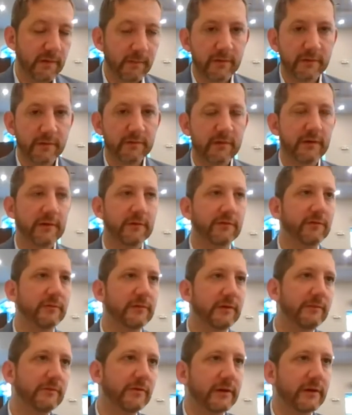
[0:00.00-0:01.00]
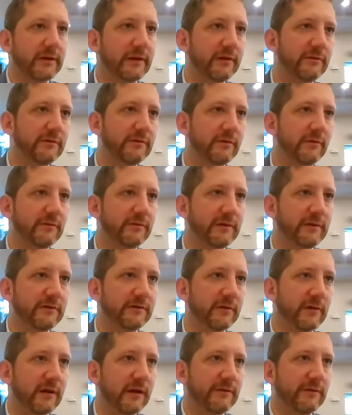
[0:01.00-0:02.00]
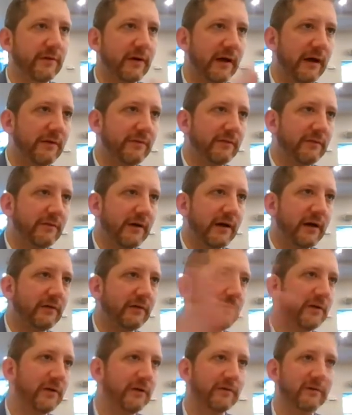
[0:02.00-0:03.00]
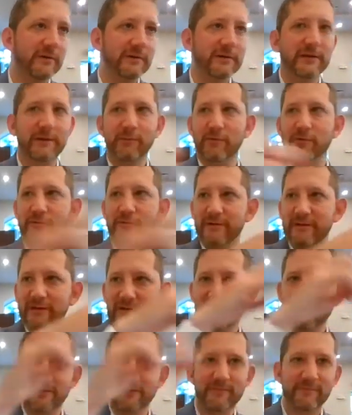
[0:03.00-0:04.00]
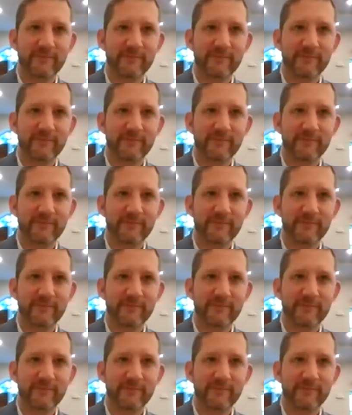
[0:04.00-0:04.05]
I know someone named their kids, Titza Chefa, Ava Vachva, right? They name all their kids.